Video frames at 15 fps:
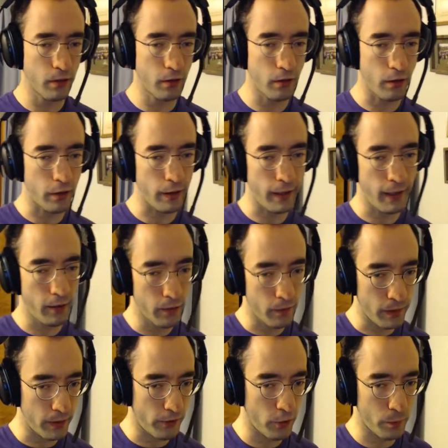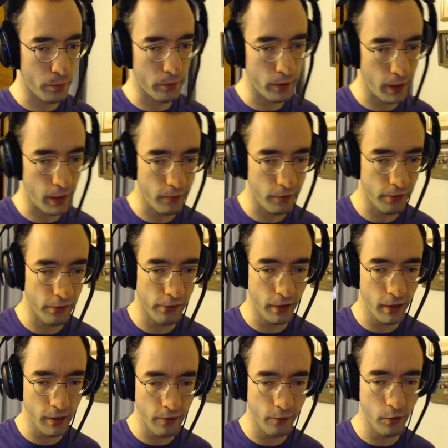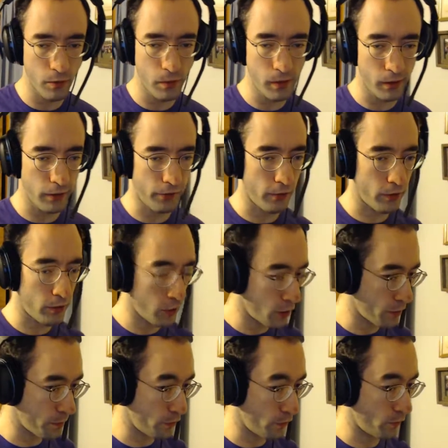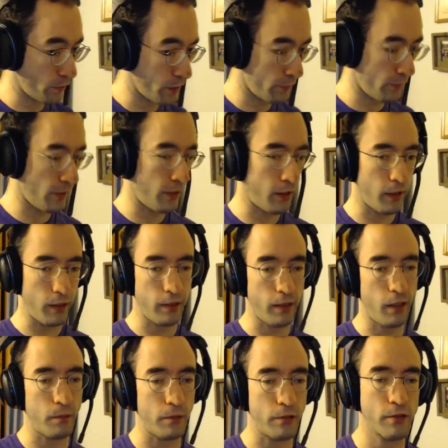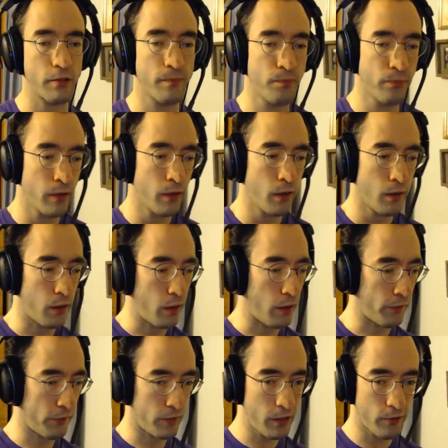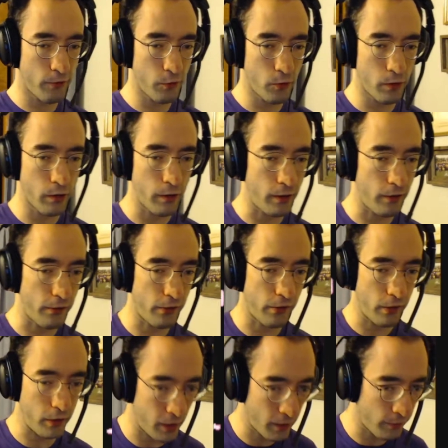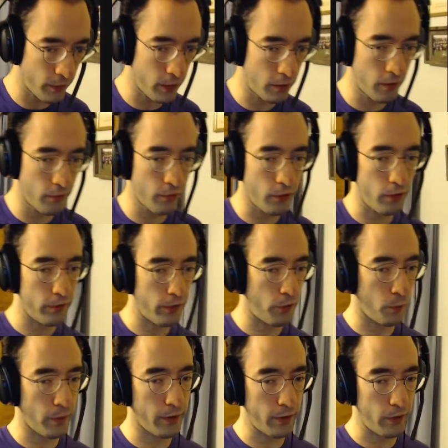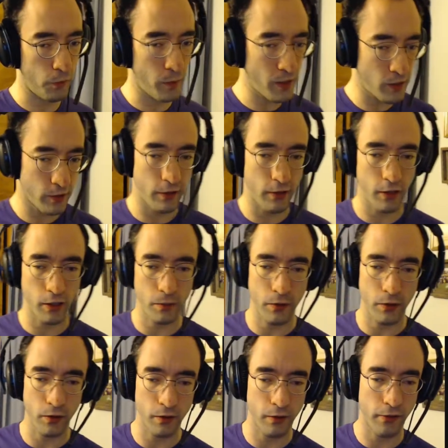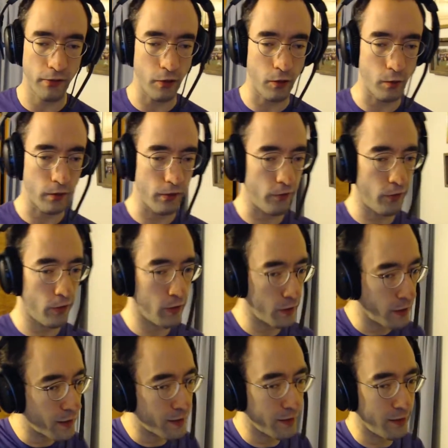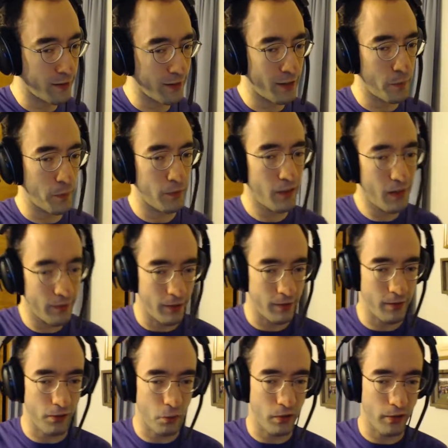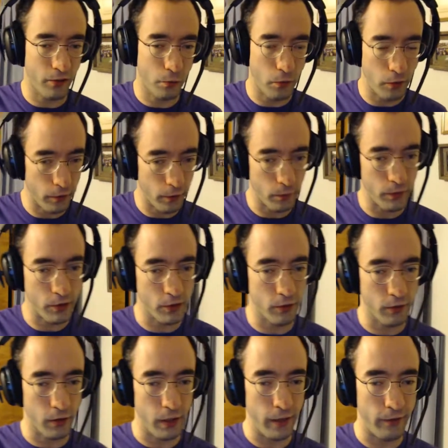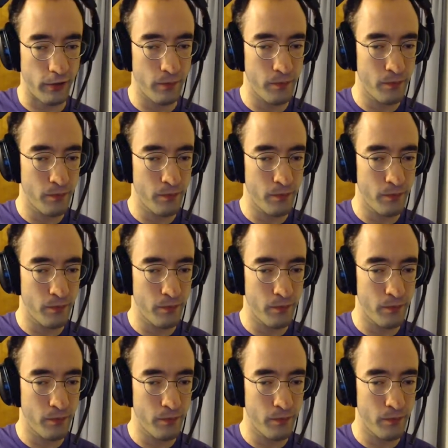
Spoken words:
on how to beat Super E.D.F's Stage 4 boss on hard mode without taking any damage. Stage 4 is a significant difficulty spike, especially on hard mode, so it's very likely you'll end up arriving at this boss with only one shield left.